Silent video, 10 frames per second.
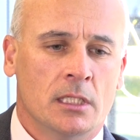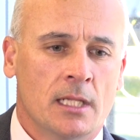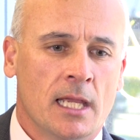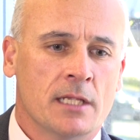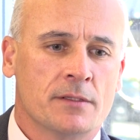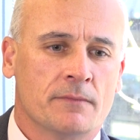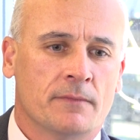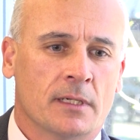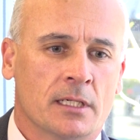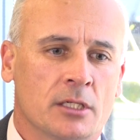hands
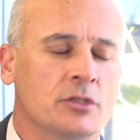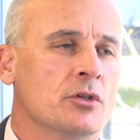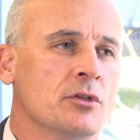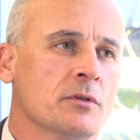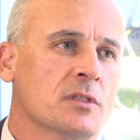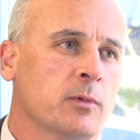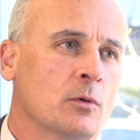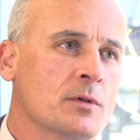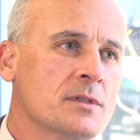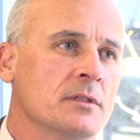of junior
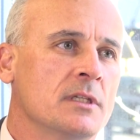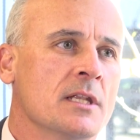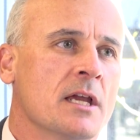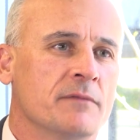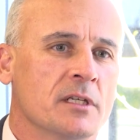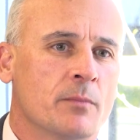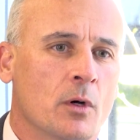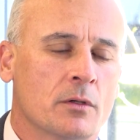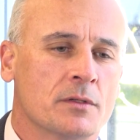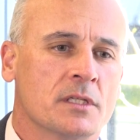explorers that didn't have deep
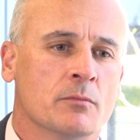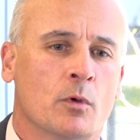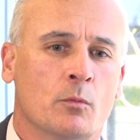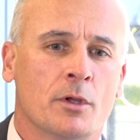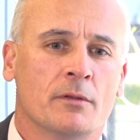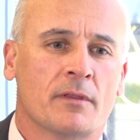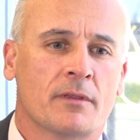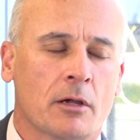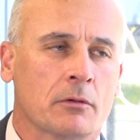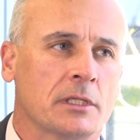pockets and weren't
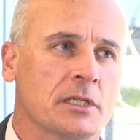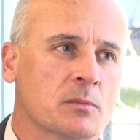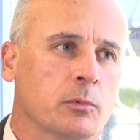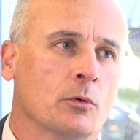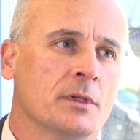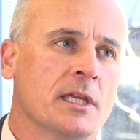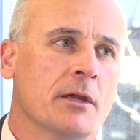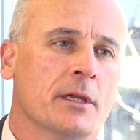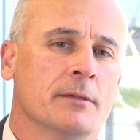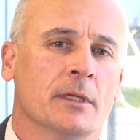thoroughly exploring the
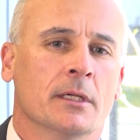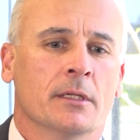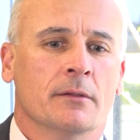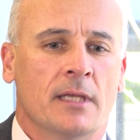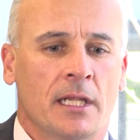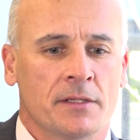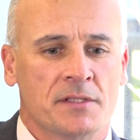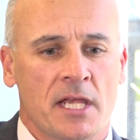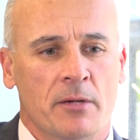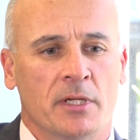area. That
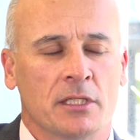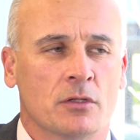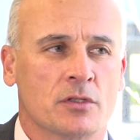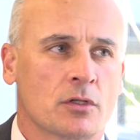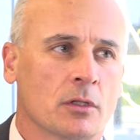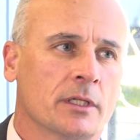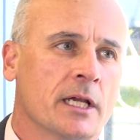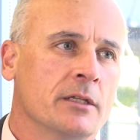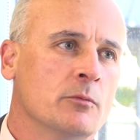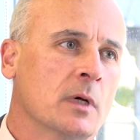has now been
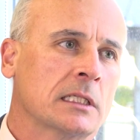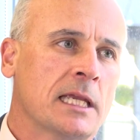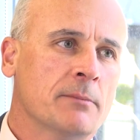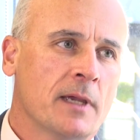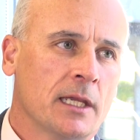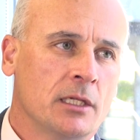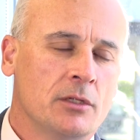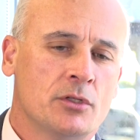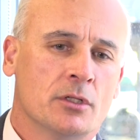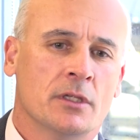consolidated in one land
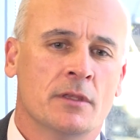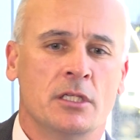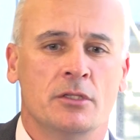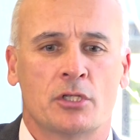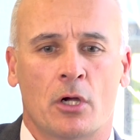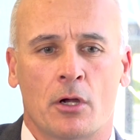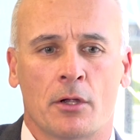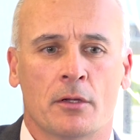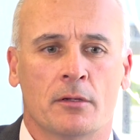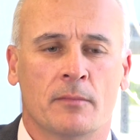package in the
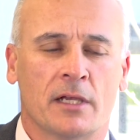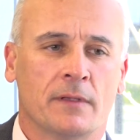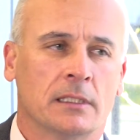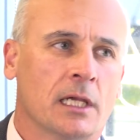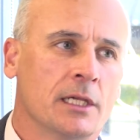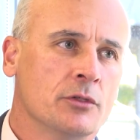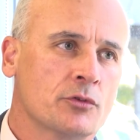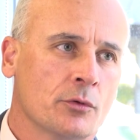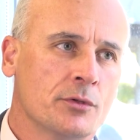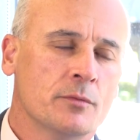entire mafic layered
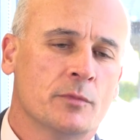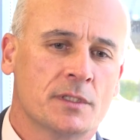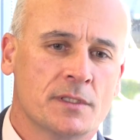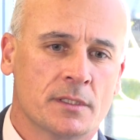intrusion, which is